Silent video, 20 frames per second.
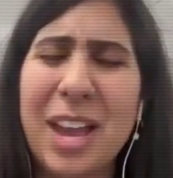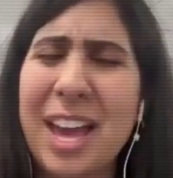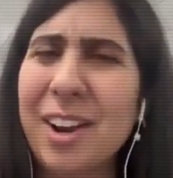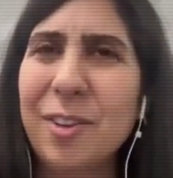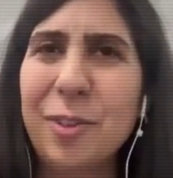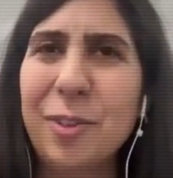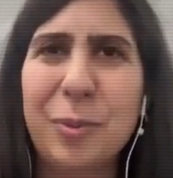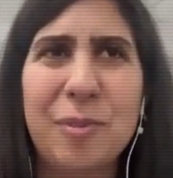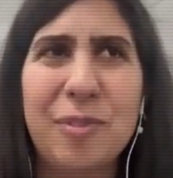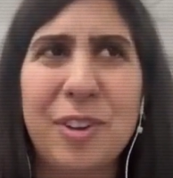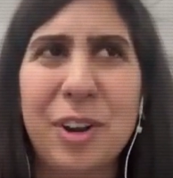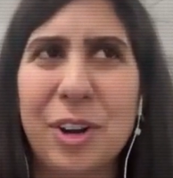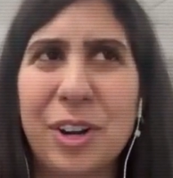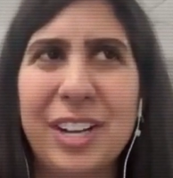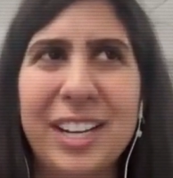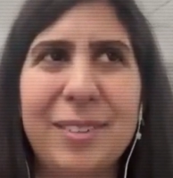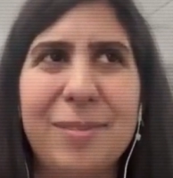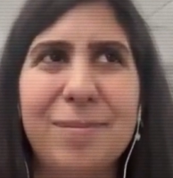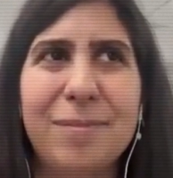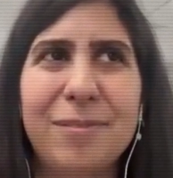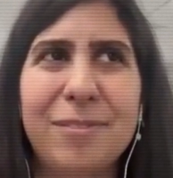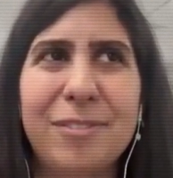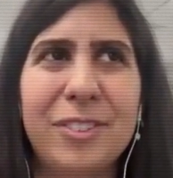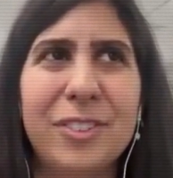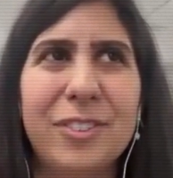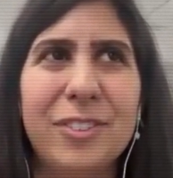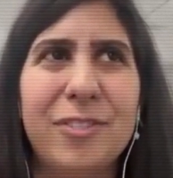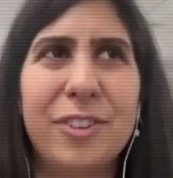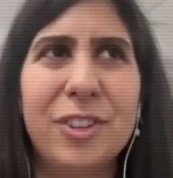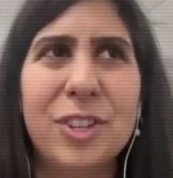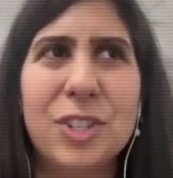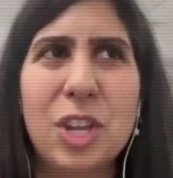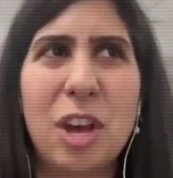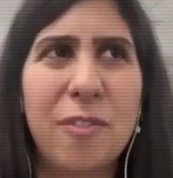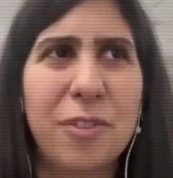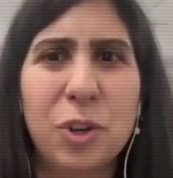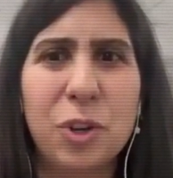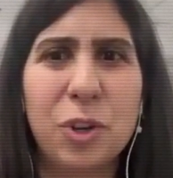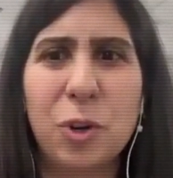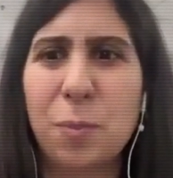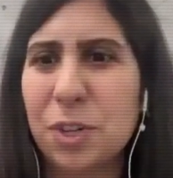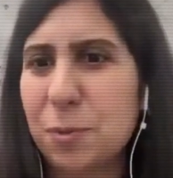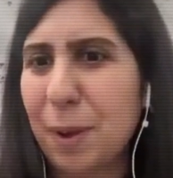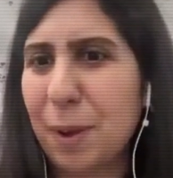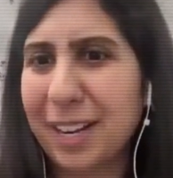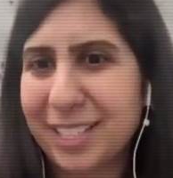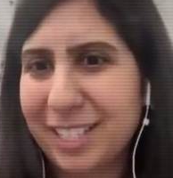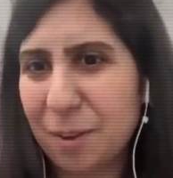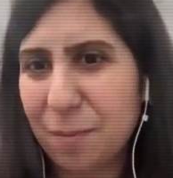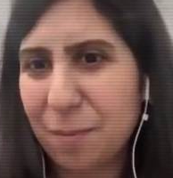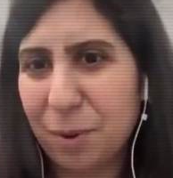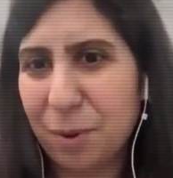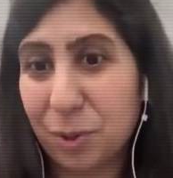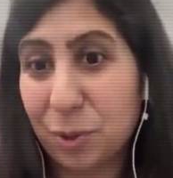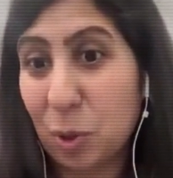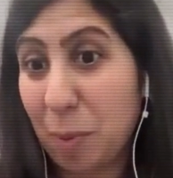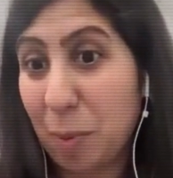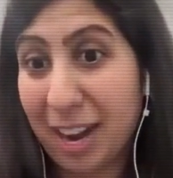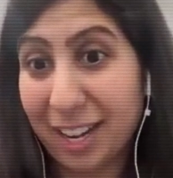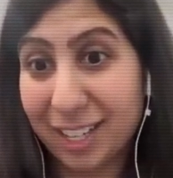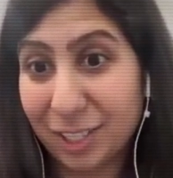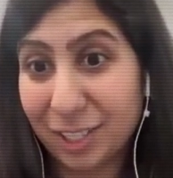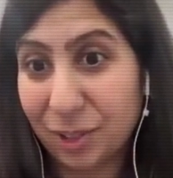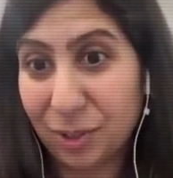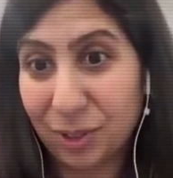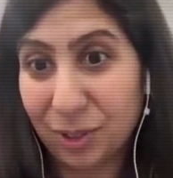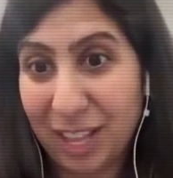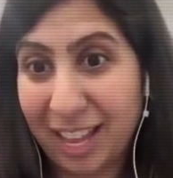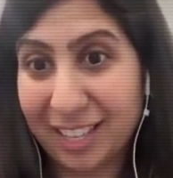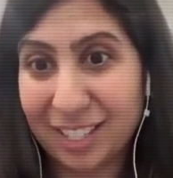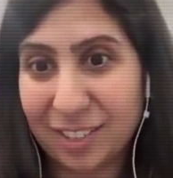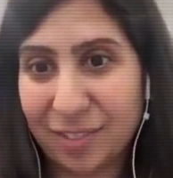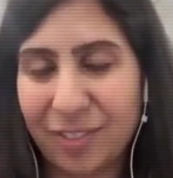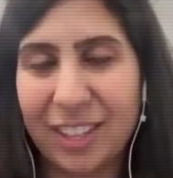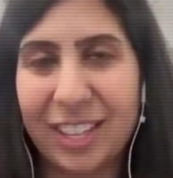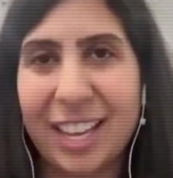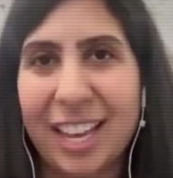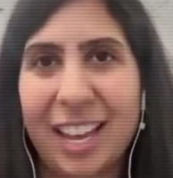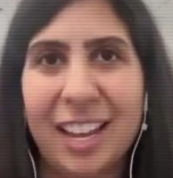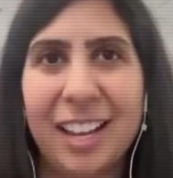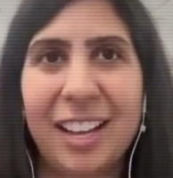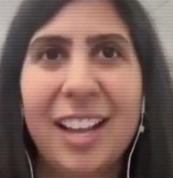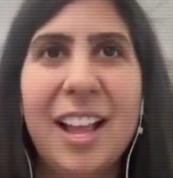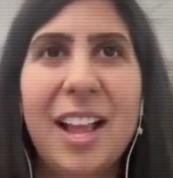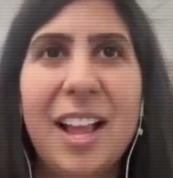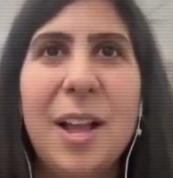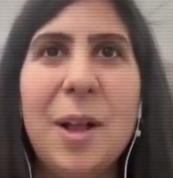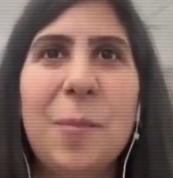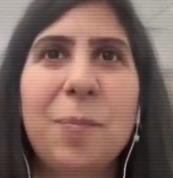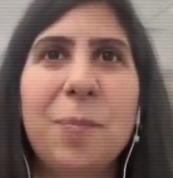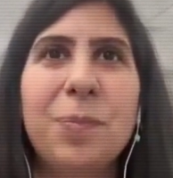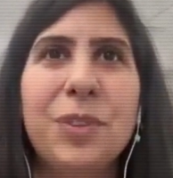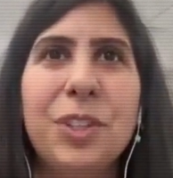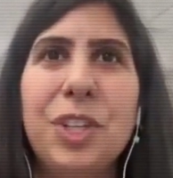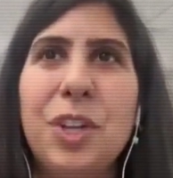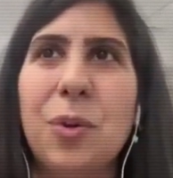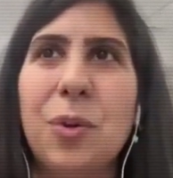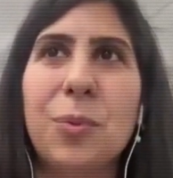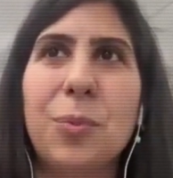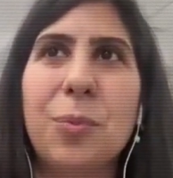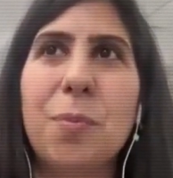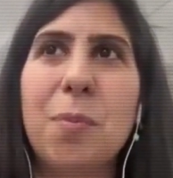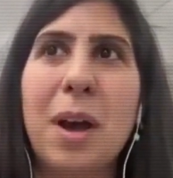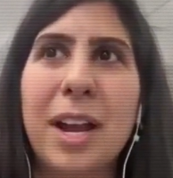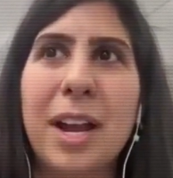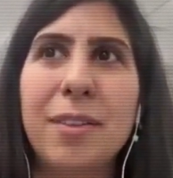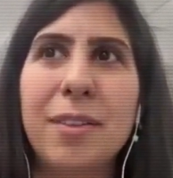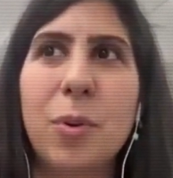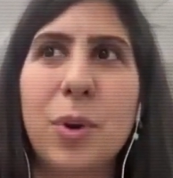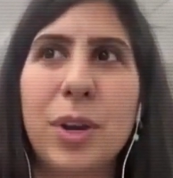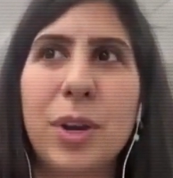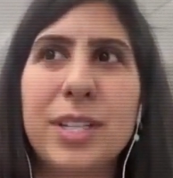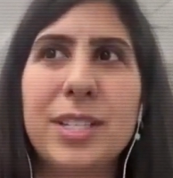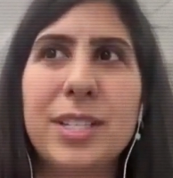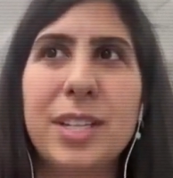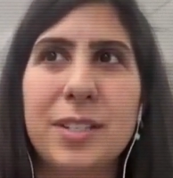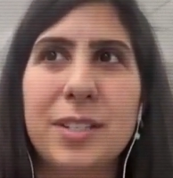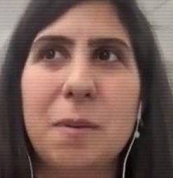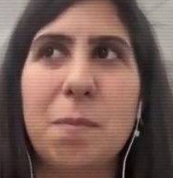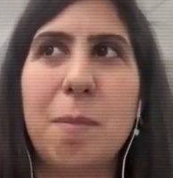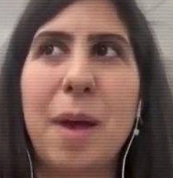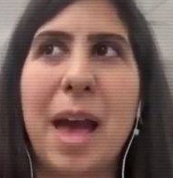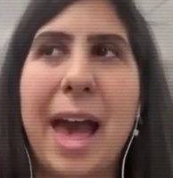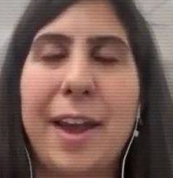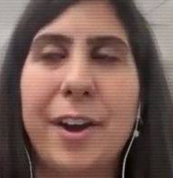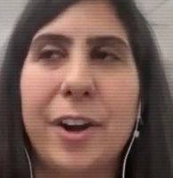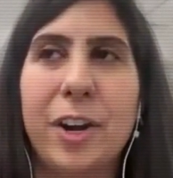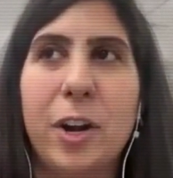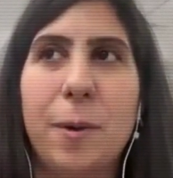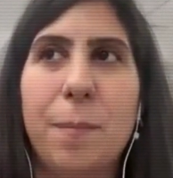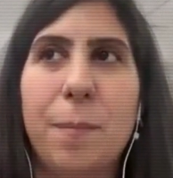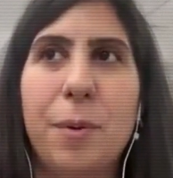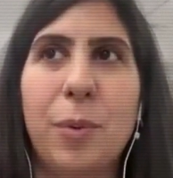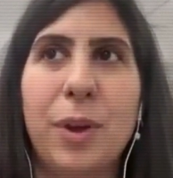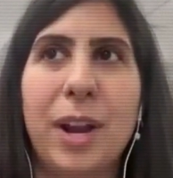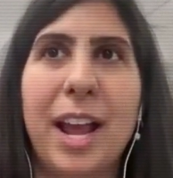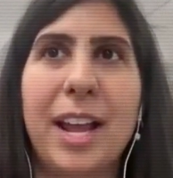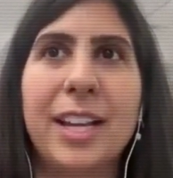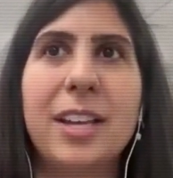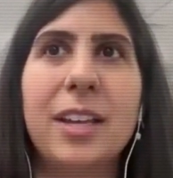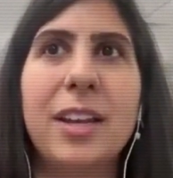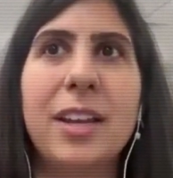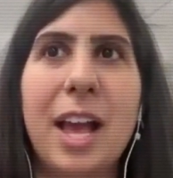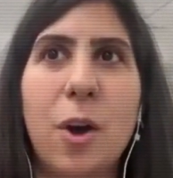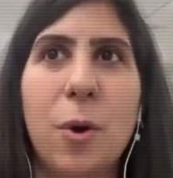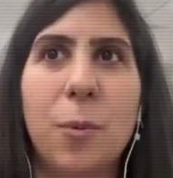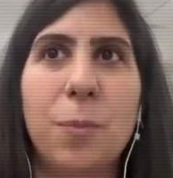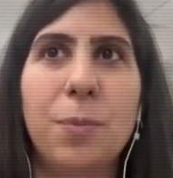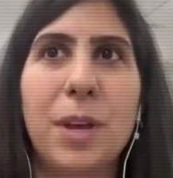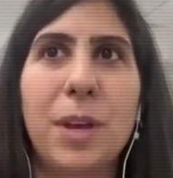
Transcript: we had it from a very philosophical perspective, but also a practical lens of thinking, my voice doesn't matter, but when I can help